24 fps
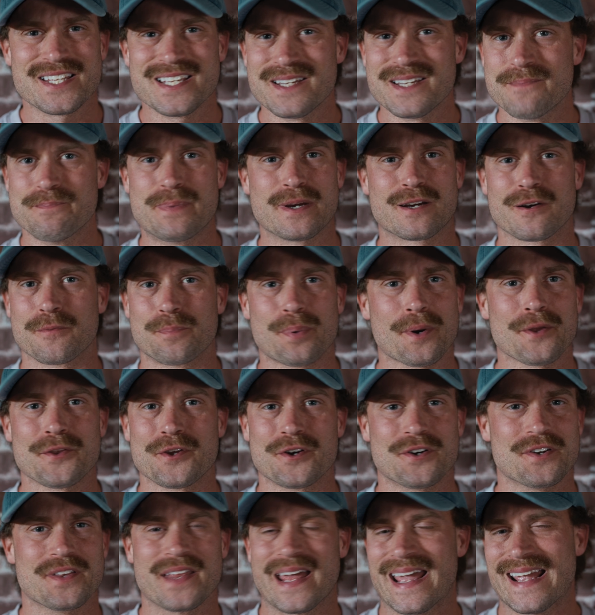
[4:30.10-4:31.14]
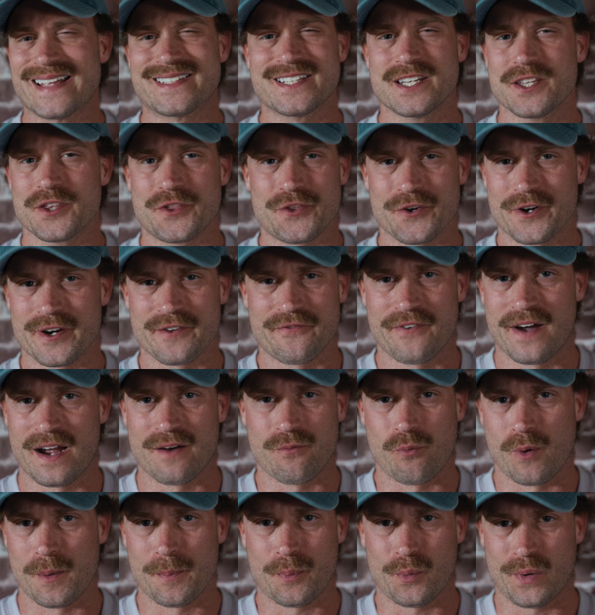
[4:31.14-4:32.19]
the bigger brother of the 1835
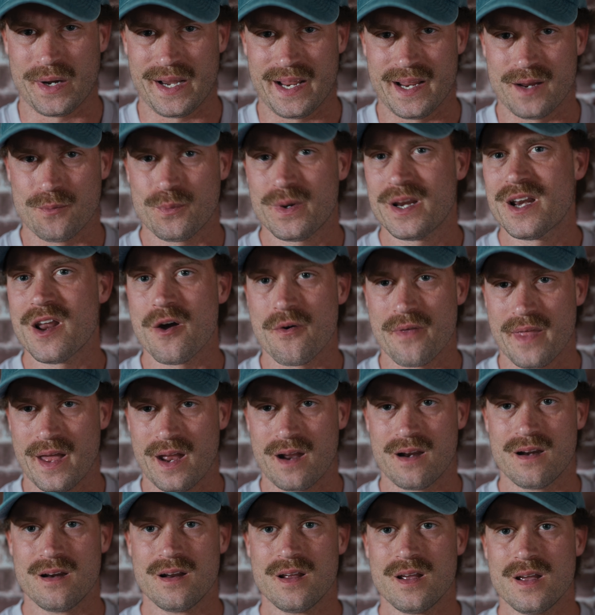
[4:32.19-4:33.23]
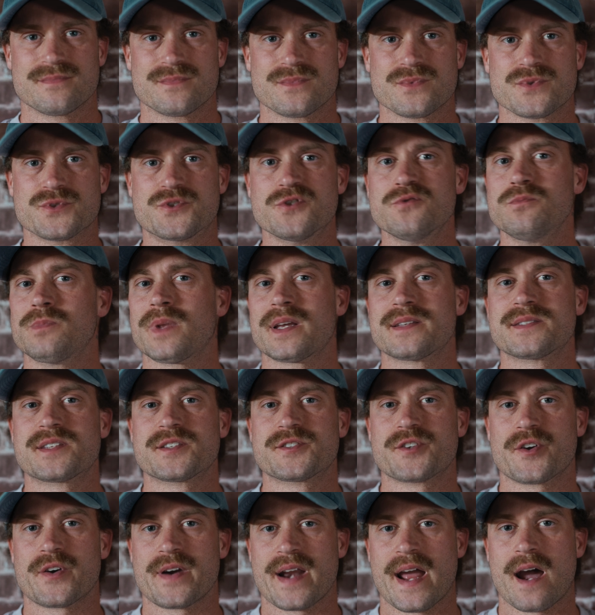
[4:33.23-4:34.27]
1.8. We know that. Zoom
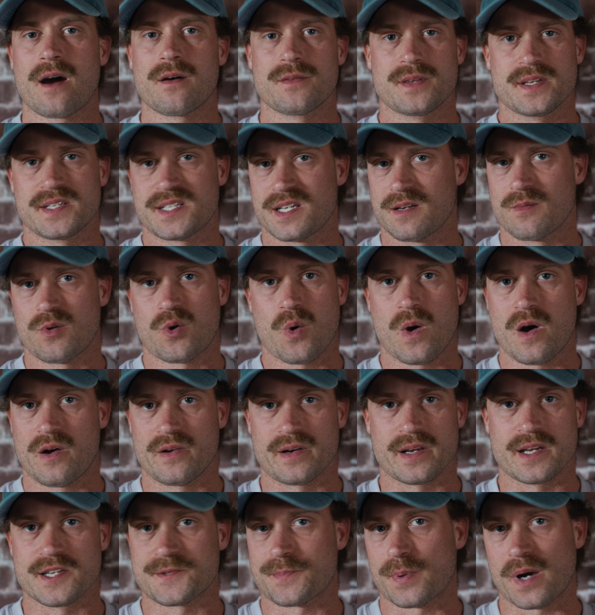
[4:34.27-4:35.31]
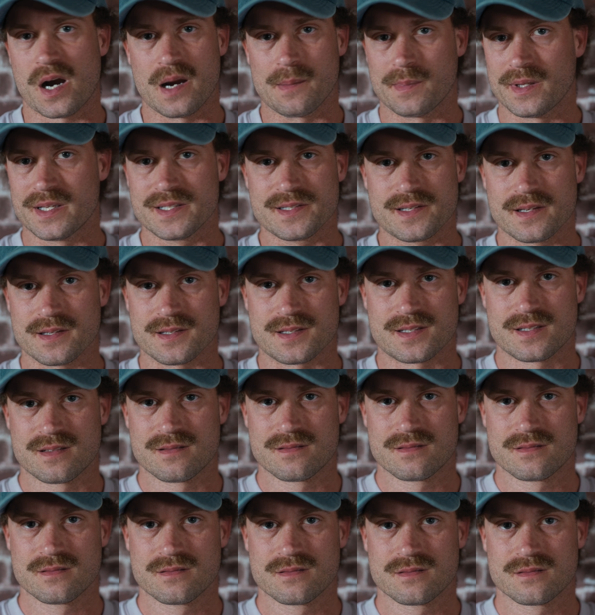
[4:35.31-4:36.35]
lenses are now in the same quality as prime lenses.
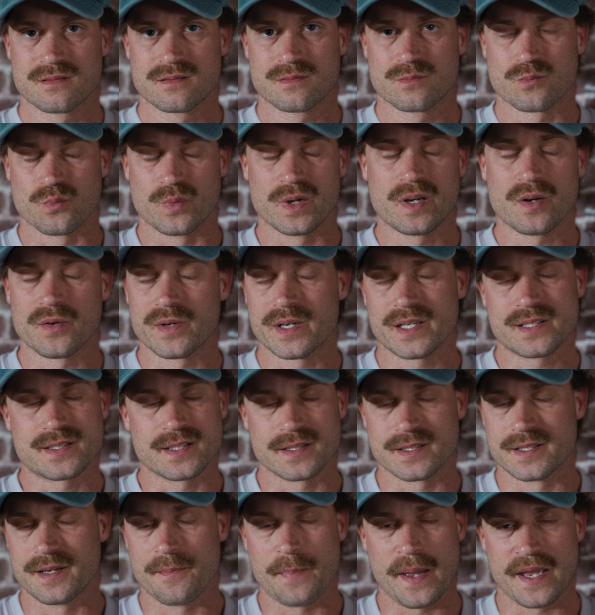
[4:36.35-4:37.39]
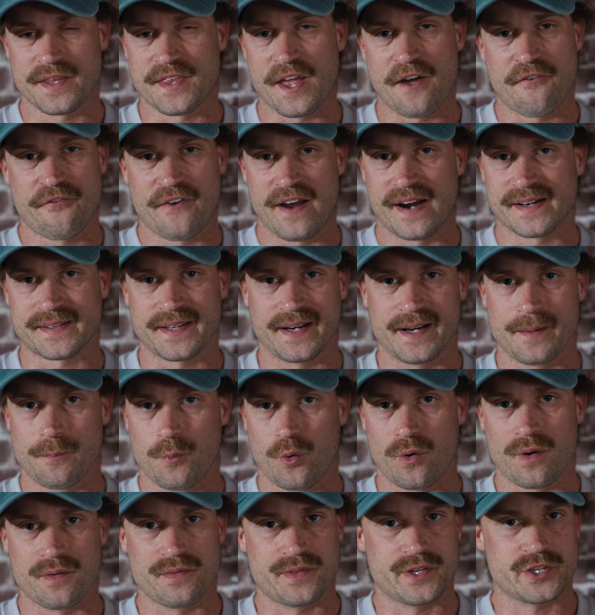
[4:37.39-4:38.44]
We don't need to debate that fact
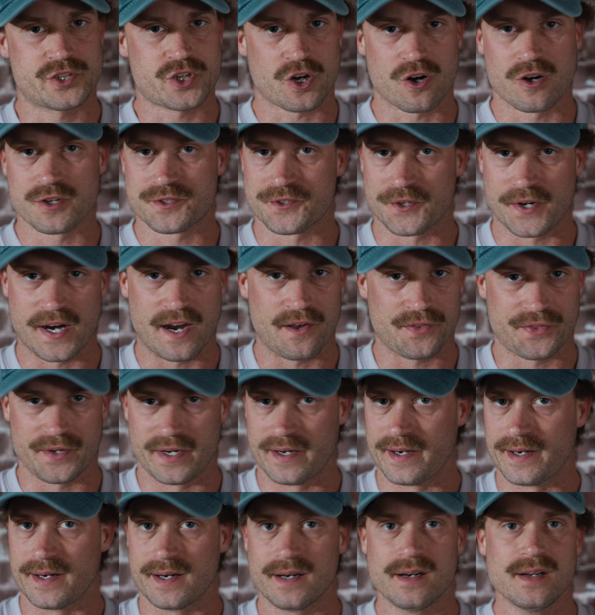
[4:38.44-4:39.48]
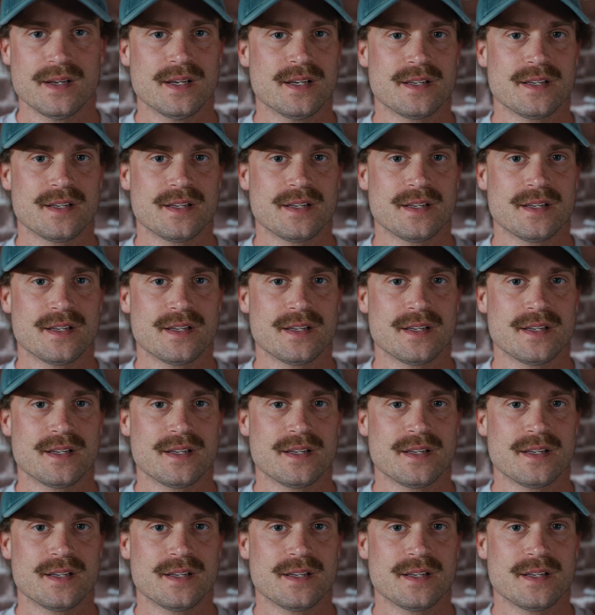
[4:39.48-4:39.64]
anymore. The charts are out there.